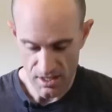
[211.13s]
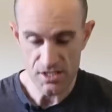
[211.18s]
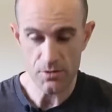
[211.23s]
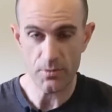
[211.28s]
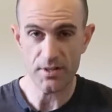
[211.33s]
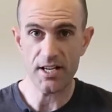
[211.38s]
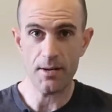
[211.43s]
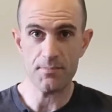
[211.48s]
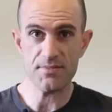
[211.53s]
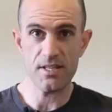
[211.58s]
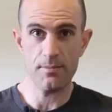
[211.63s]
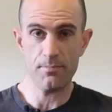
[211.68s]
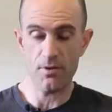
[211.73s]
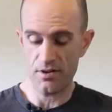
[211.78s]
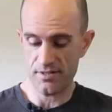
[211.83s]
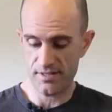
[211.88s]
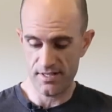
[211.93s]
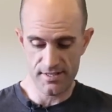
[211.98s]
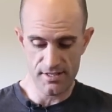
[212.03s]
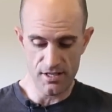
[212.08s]
So what comes in the
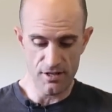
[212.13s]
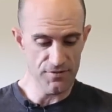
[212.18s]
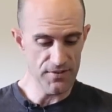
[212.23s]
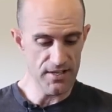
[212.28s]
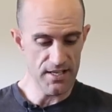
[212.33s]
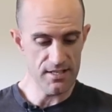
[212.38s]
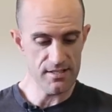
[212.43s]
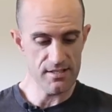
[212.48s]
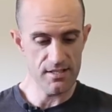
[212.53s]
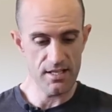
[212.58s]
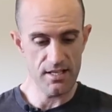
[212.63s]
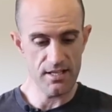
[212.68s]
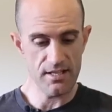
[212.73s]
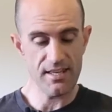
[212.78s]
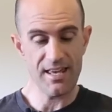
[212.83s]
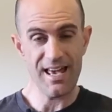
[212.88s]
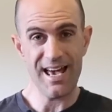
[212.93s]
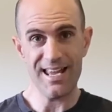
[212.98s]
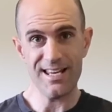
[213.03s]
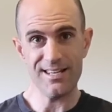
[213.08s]
box itself is the
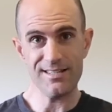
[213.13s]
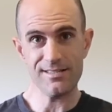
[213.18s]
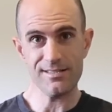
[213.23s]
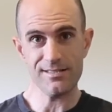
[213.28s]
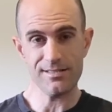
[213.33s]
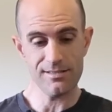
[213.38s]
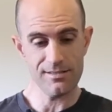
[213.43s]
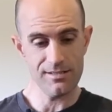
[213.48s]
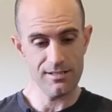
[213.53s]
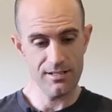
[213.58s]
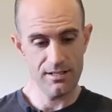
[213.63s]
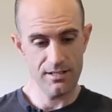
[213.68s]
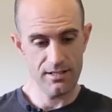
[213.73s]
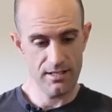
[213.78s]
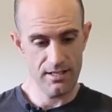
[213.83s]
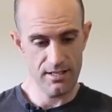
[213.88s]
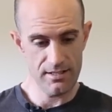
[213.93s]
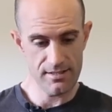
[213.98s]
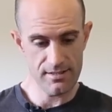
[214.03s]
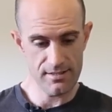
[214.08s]
case
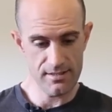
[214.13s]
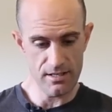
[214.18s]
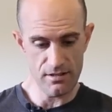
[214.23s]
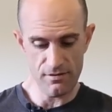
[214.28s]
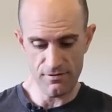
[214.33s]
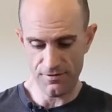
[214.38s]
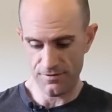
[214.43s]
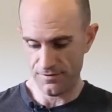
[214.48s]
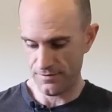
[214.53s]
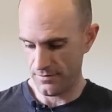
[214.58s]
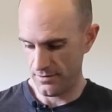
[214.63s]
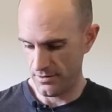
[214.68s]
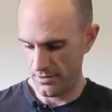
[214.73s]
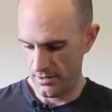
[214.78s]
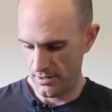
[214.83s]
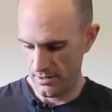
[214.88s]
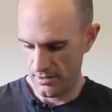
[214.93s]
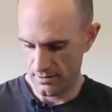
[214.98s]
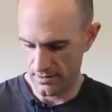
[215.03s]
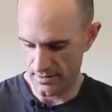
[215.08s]
itself.
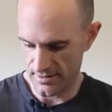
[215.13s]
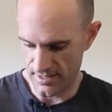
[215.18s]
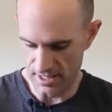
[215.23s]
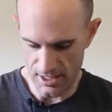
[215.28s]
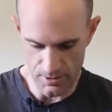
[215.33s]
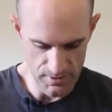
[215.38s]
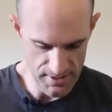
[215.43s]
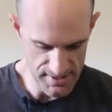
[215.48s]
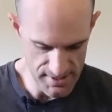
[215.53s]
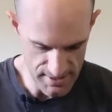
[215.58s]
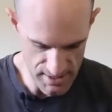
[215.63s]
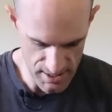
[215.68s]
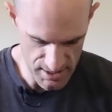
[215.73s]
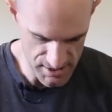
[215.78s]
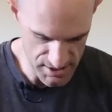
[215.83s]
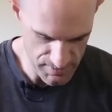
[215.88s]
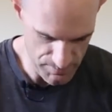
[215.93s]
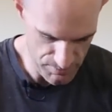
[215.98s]
Let's see how easy that is